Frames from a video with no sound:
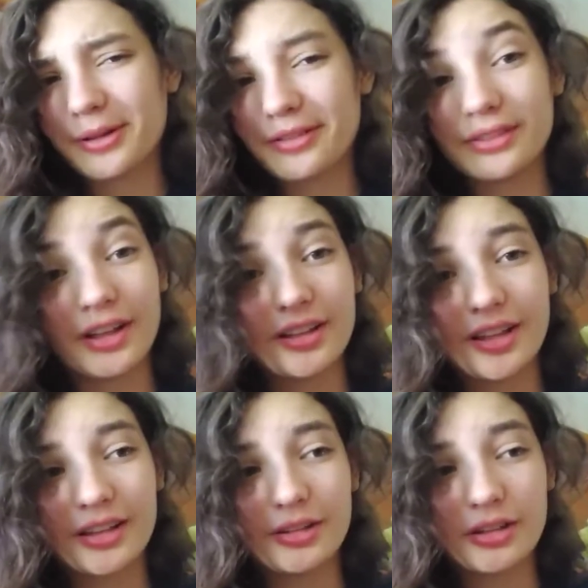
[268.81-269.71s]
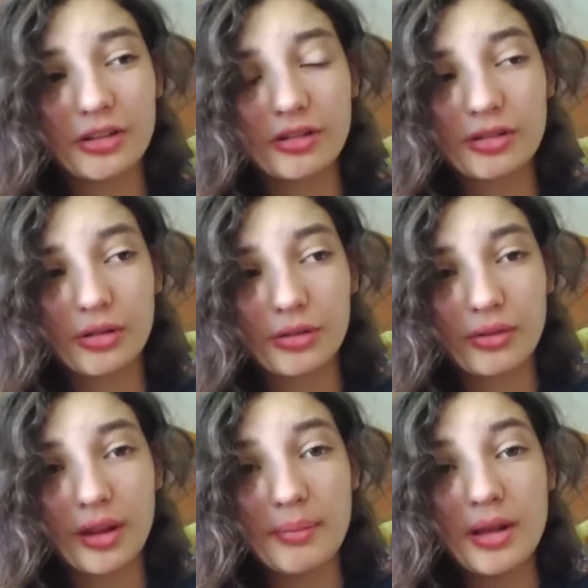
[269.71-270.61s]
If not, then you can just search for
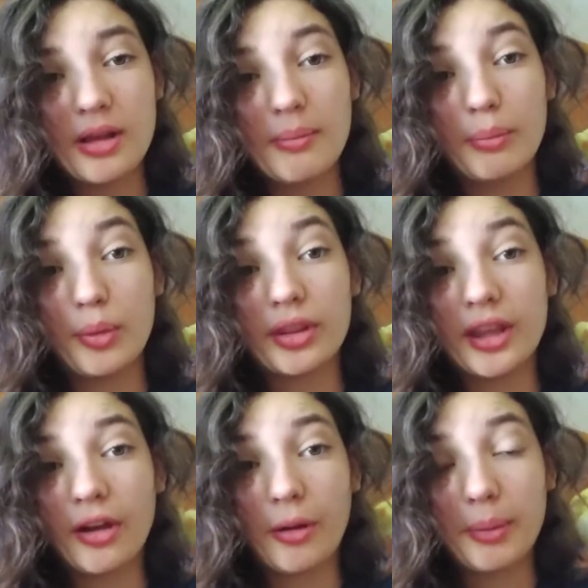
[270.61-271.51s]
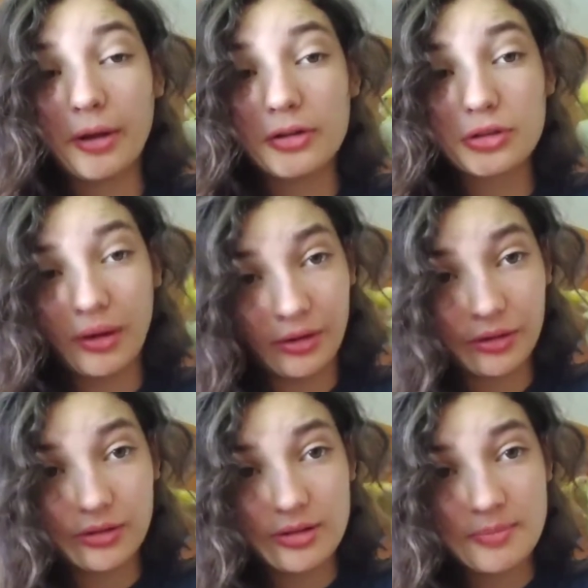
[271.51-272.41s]
them. But they are parrot
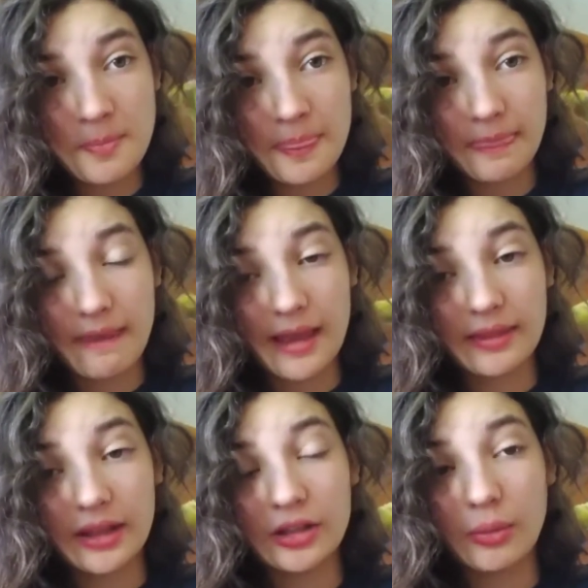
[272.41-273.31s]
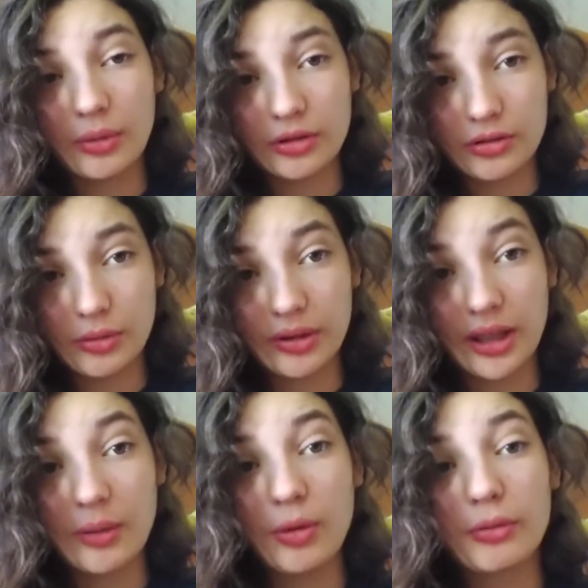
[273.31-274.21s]
trainers and they know what they're doing.
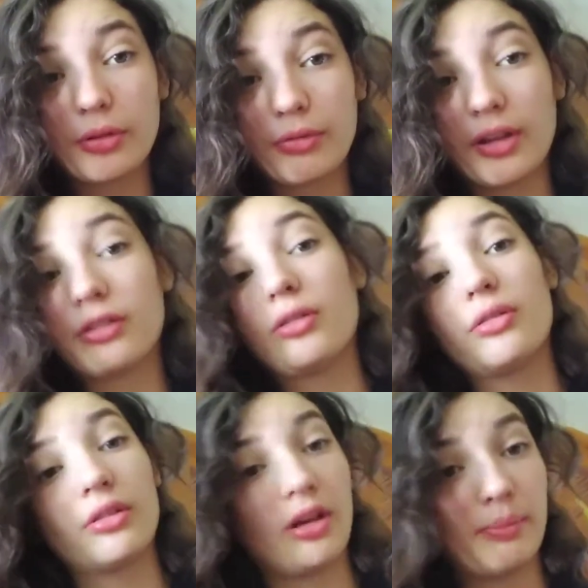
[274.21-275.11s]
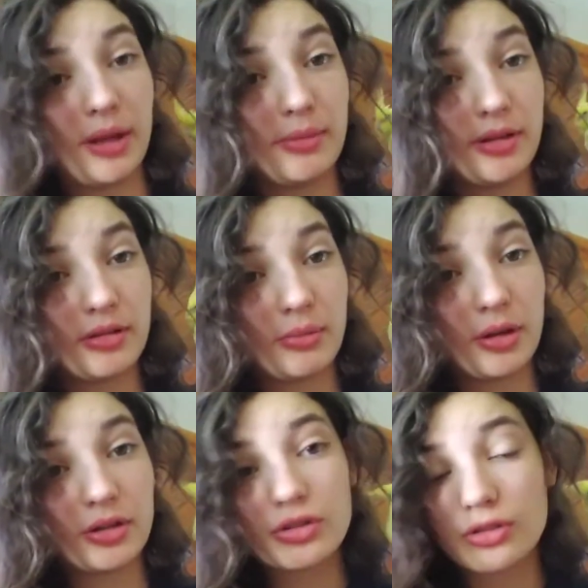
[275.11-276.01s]
They work with rescues and not babies so
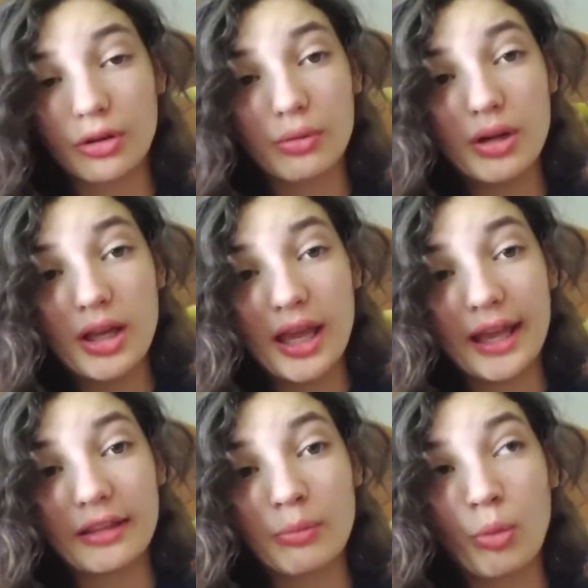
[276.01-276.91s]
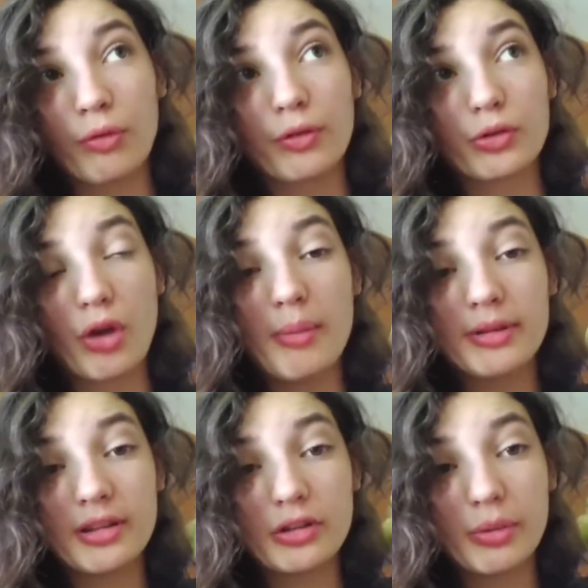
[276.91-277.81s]
much, so it's more for trauma
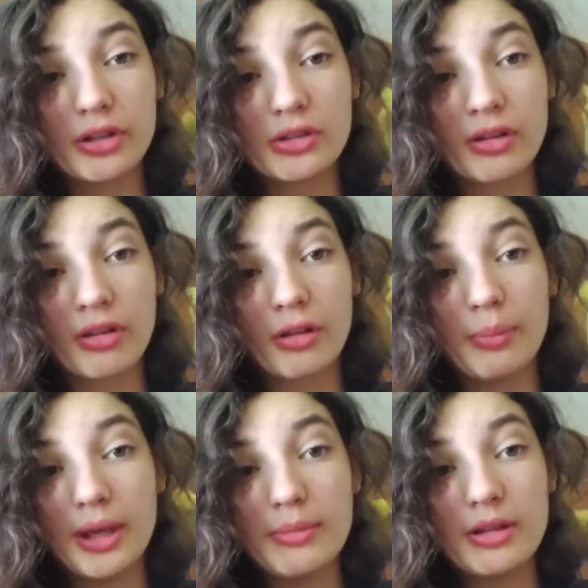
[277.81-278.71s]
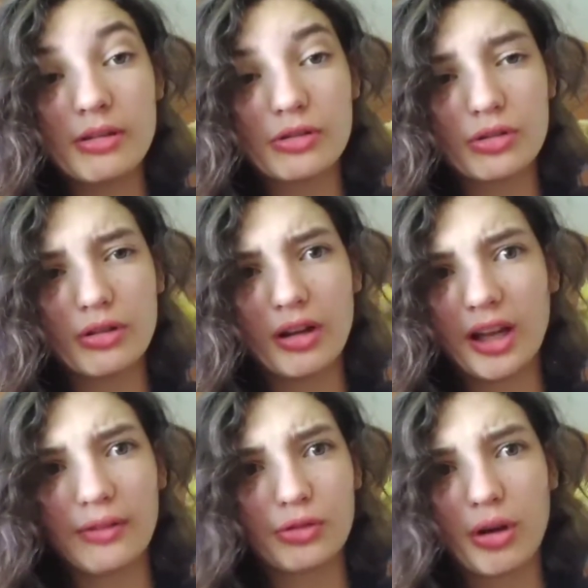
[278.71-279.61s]
situations, although babies should not
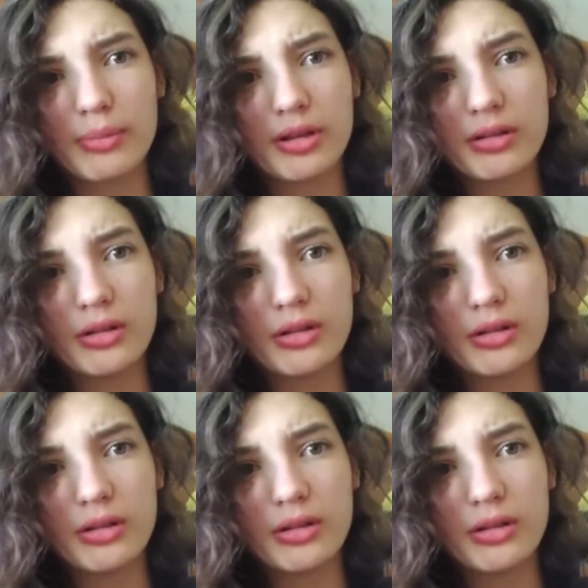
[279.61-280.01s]
have trauma.